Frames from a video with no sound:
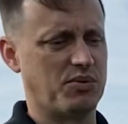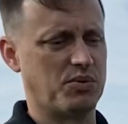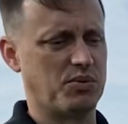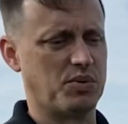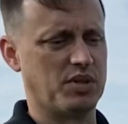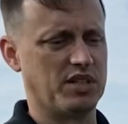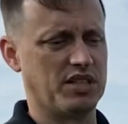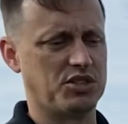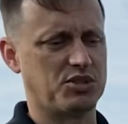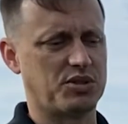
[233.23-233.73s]
We
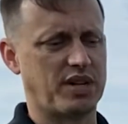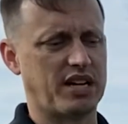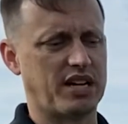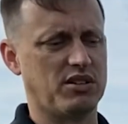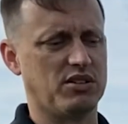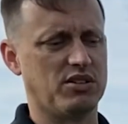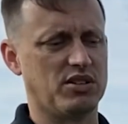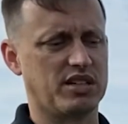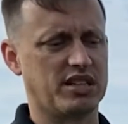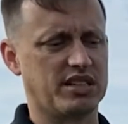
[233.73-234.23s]
really try
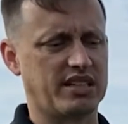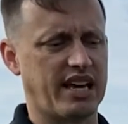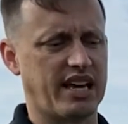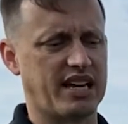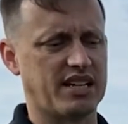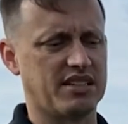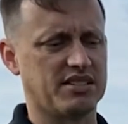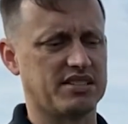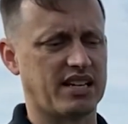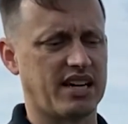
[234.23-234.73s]
to look at
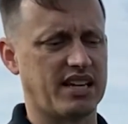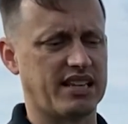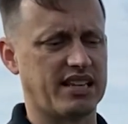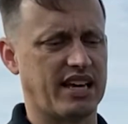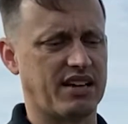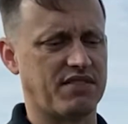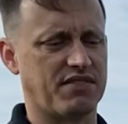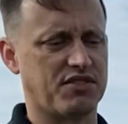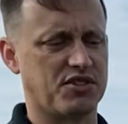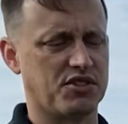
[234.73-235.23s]
that as kind of
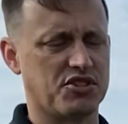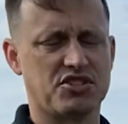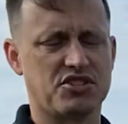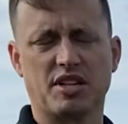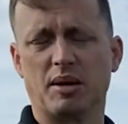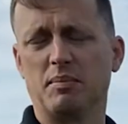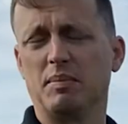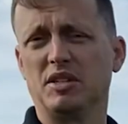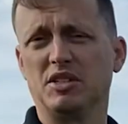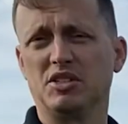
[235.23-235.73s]
that first
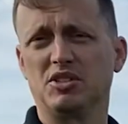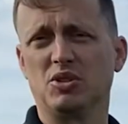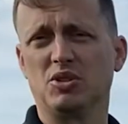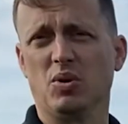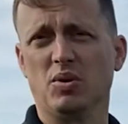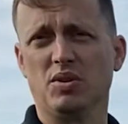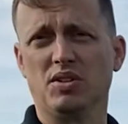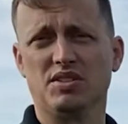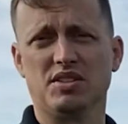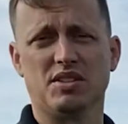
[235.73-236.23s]
stepping
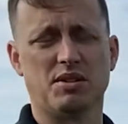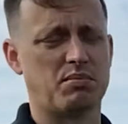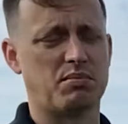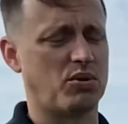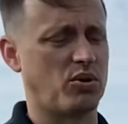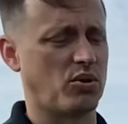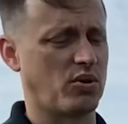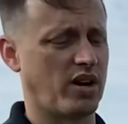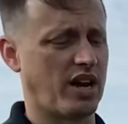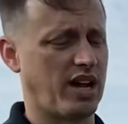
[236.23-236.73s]
stone into the
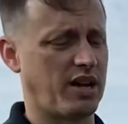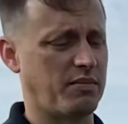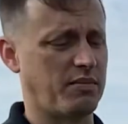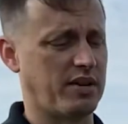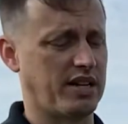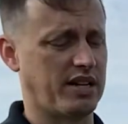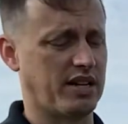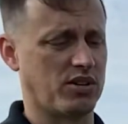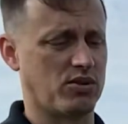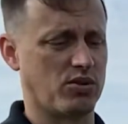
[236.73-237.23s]

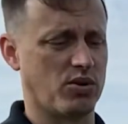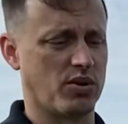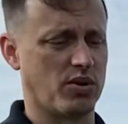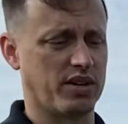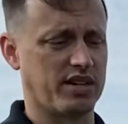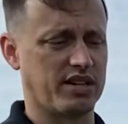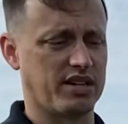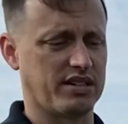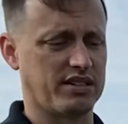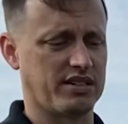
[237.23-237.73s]
program, and a
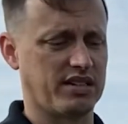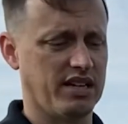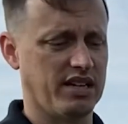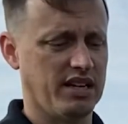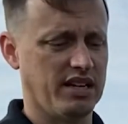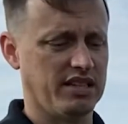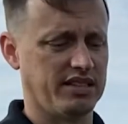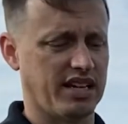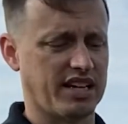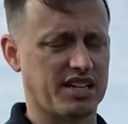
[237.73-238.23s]
grower can
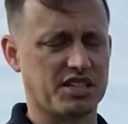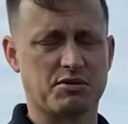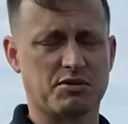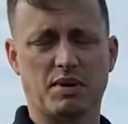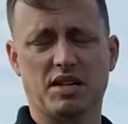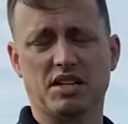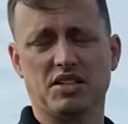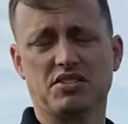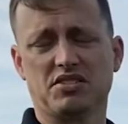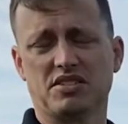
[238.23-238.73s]
take as
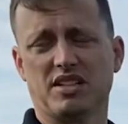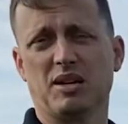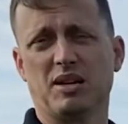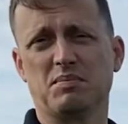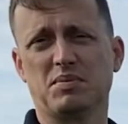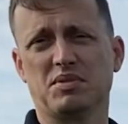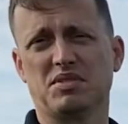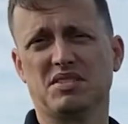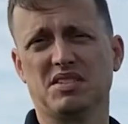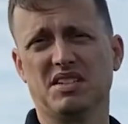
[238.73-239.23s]
many
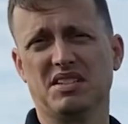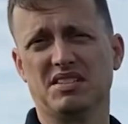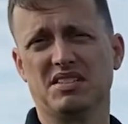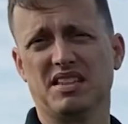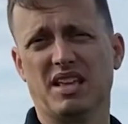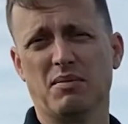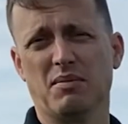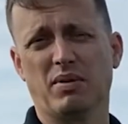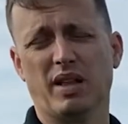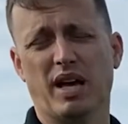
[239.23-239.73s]
steps
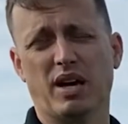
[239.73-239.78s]
into that